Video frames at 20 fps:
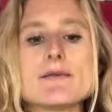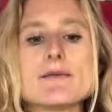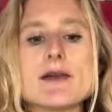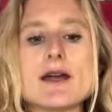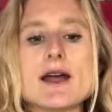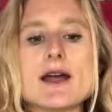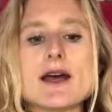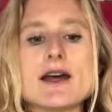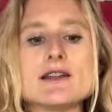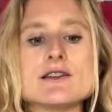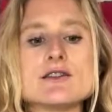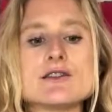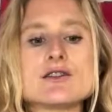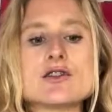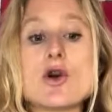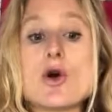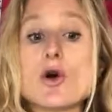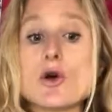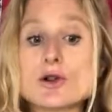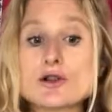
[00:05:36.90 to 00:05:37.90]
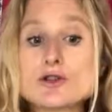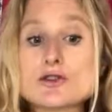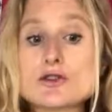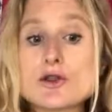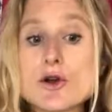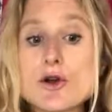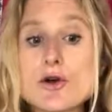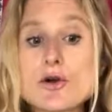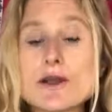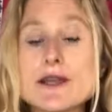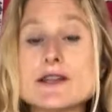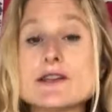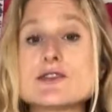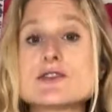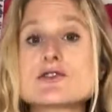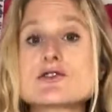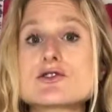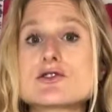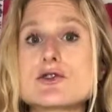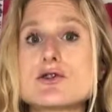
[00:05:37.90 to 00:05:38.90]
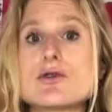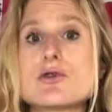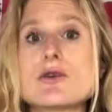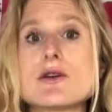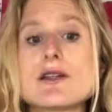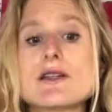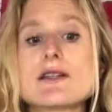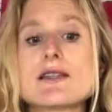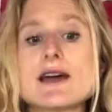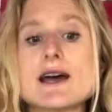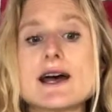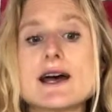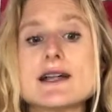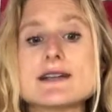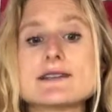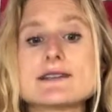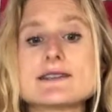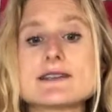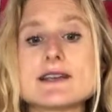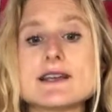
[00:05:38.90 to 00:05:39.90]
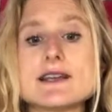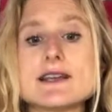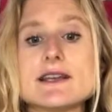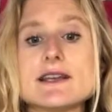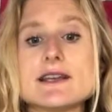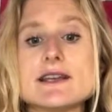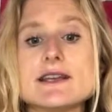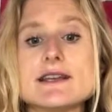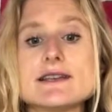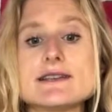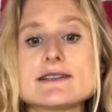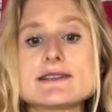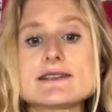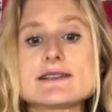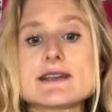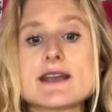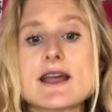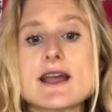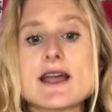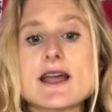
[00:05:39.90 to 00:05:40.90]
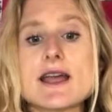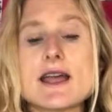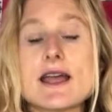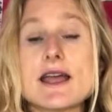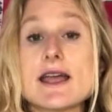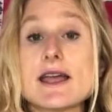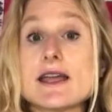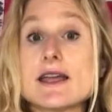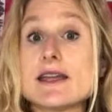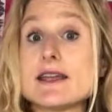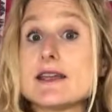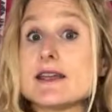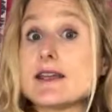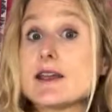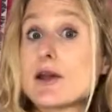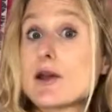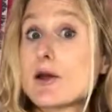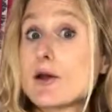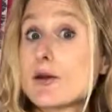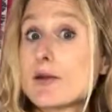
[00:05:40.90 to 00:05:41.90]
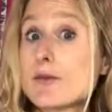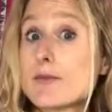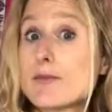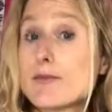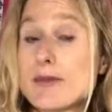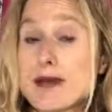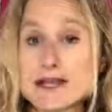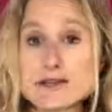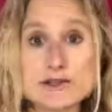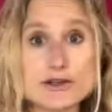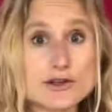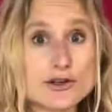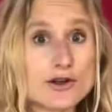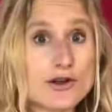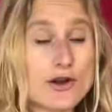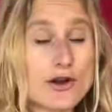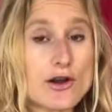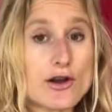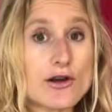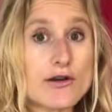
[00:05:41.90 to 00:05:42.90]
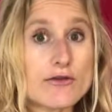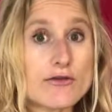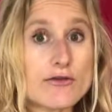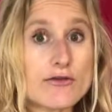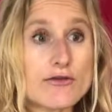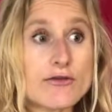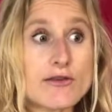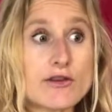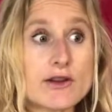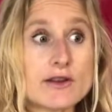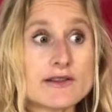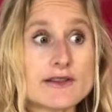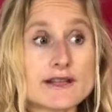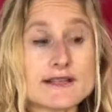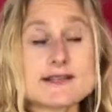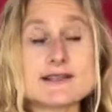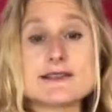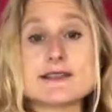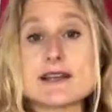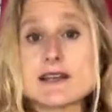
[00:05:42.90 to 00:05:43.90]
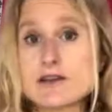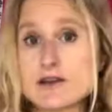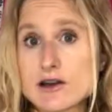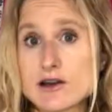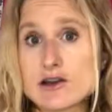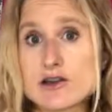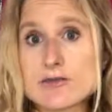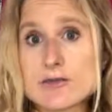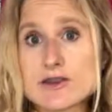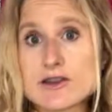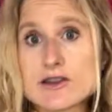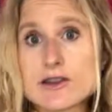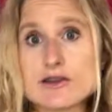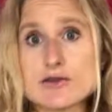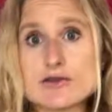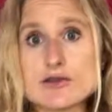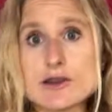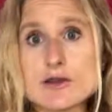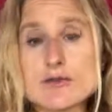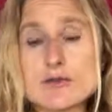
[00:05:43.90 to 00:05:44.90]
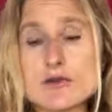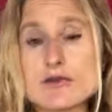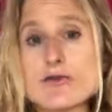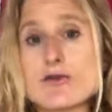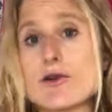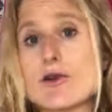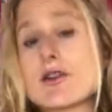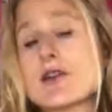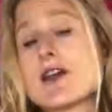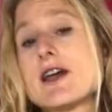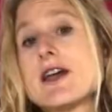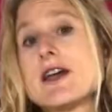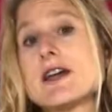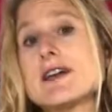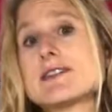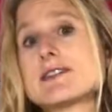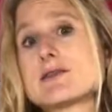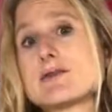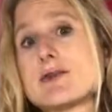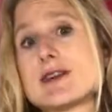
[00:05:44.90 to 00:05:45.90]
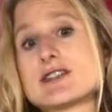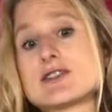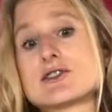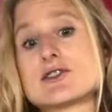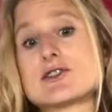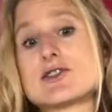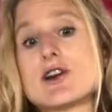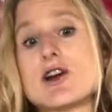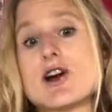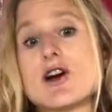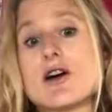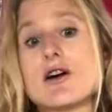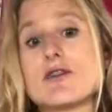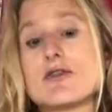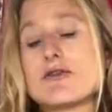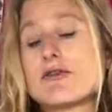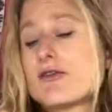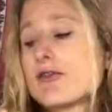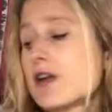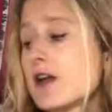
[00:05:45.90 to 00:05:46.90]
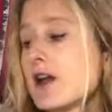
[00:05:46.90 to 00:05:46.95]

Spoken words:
And also it is true that it is a matter of, that's the second argument they usually put forth, it's a matter of